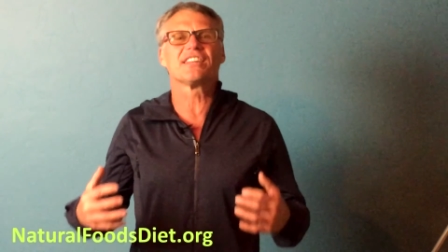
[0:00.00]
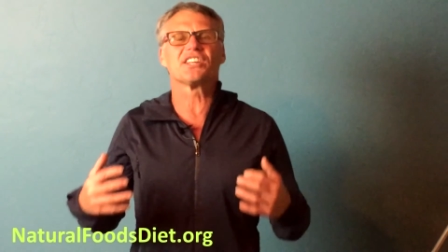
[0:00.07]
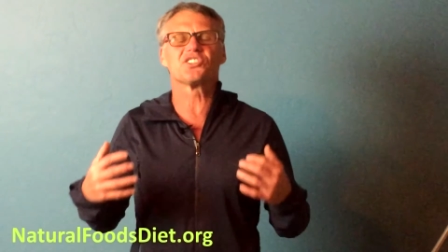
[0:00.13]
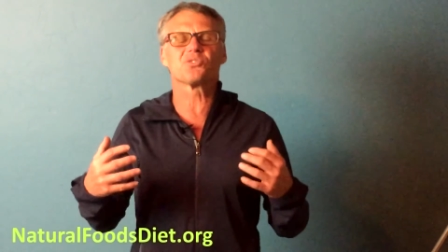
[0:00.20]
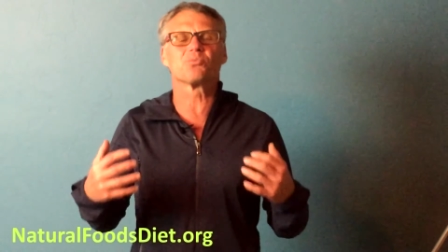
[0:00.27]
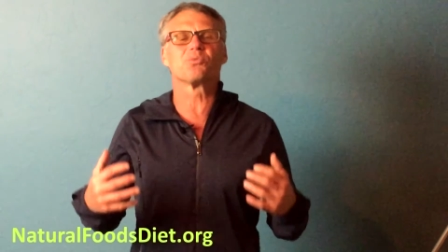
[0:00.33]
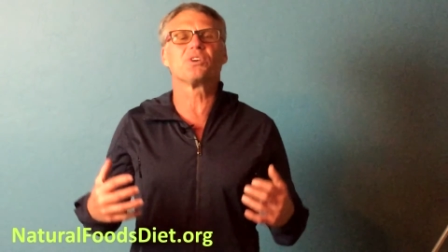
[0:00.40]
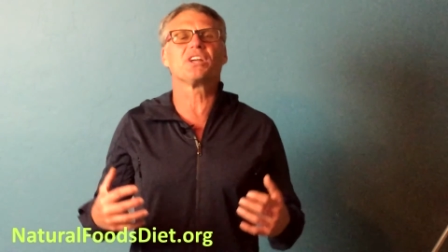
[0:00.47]

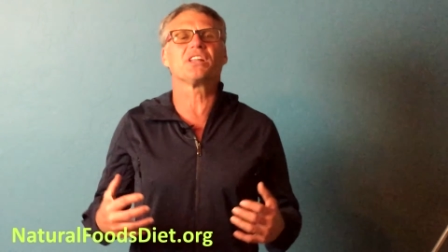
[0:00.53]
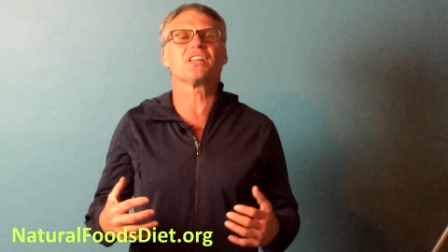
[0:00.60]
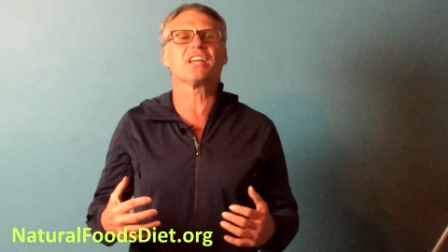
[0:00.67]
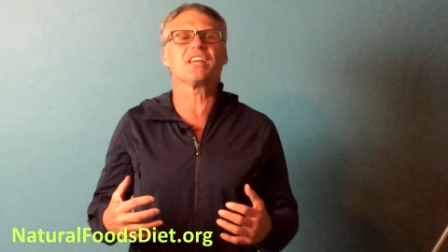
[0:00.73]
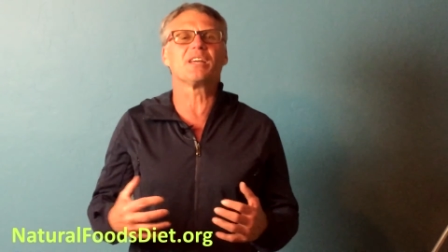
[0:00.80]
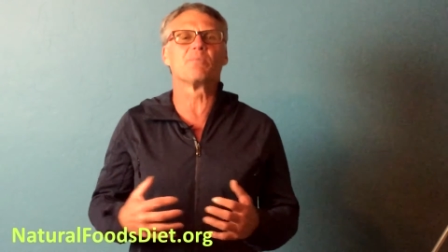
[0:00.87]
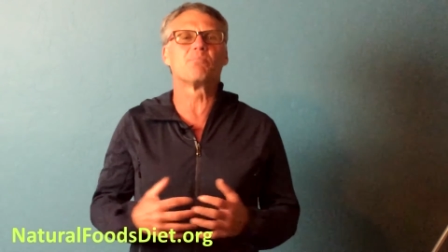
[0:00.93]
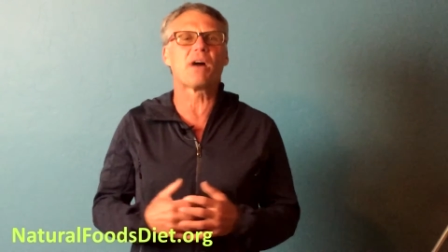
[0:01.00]
that's
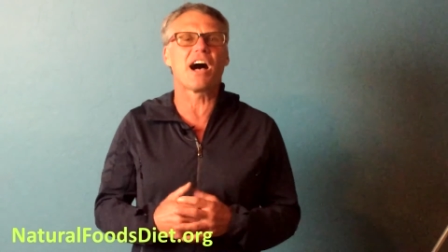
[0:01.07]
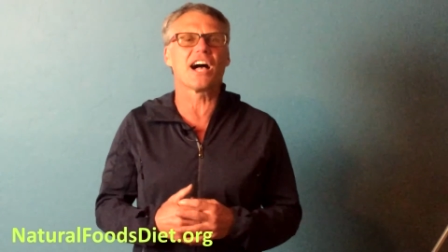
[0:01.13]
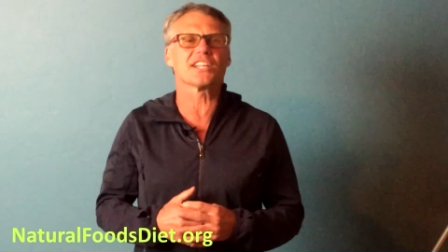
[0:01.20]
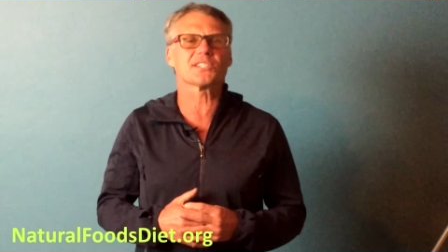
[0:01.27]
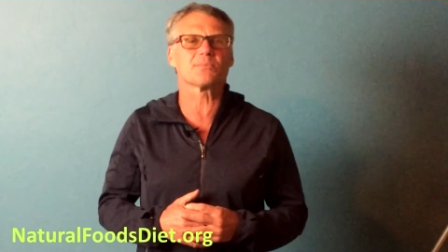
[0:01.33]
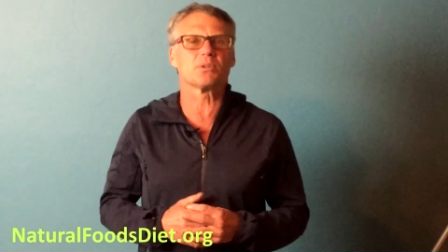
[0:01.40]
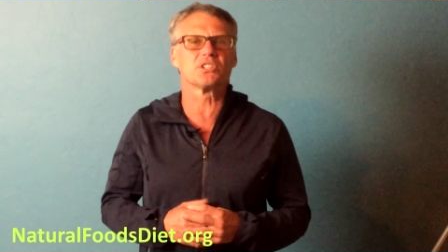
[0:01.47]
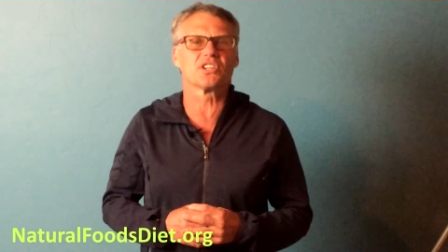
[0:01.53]
really
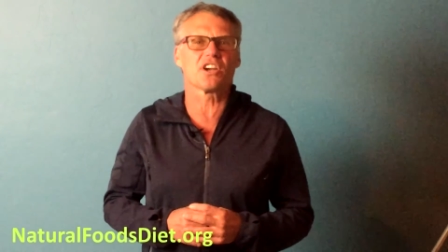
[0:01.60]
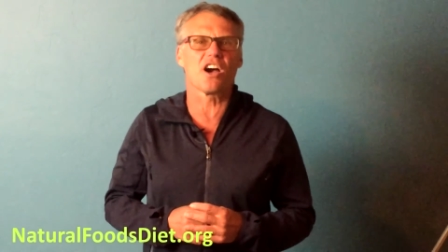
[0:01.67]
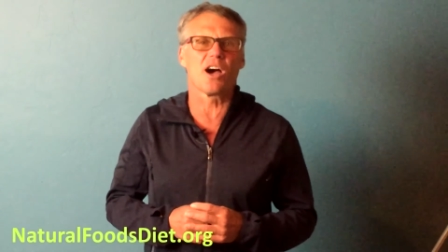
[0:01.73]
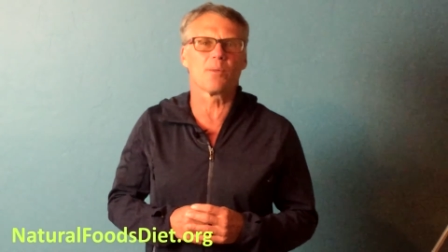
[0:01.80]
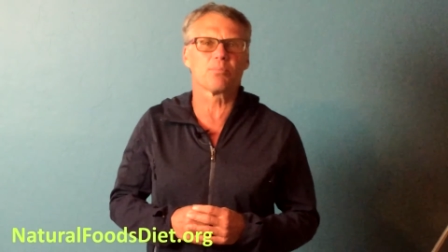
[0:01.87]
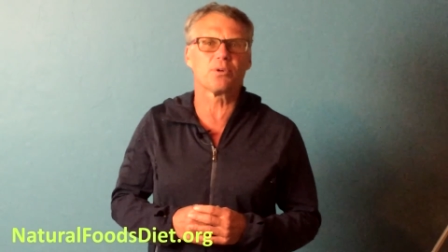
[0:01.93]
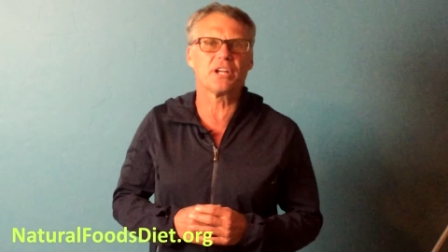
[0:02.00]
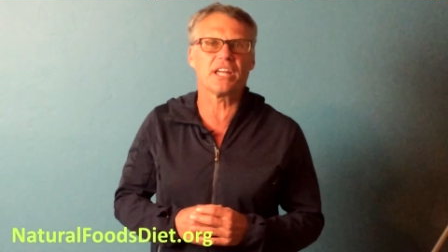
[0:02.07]
impossible to
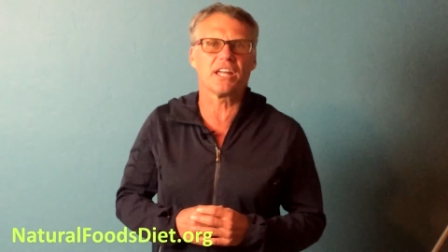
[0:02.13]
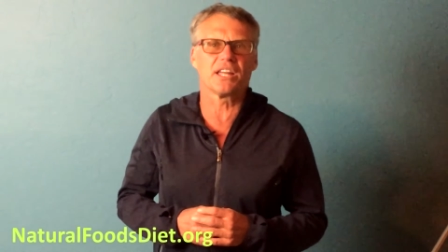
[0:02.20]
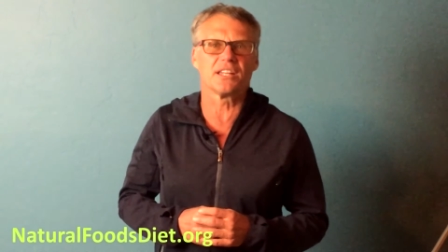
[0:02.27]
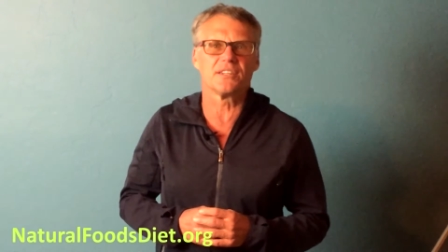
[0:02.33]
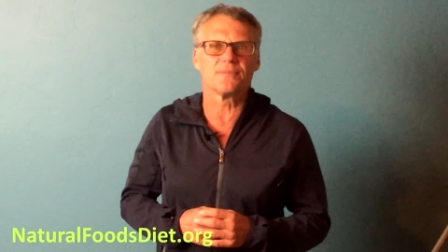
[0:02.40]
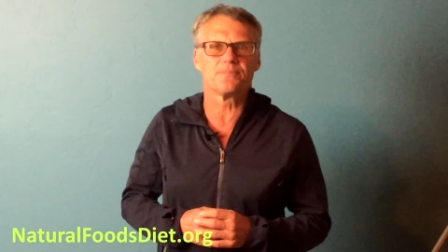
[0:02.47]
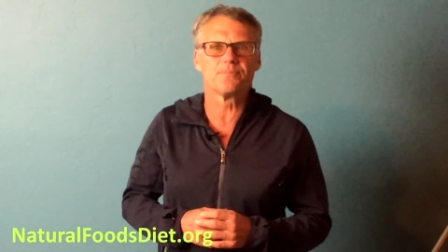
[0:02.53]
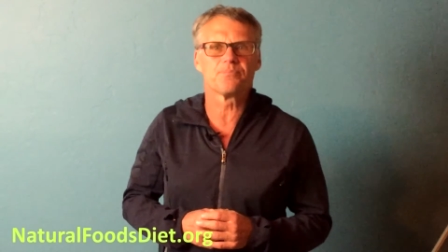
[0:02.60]
comprehend.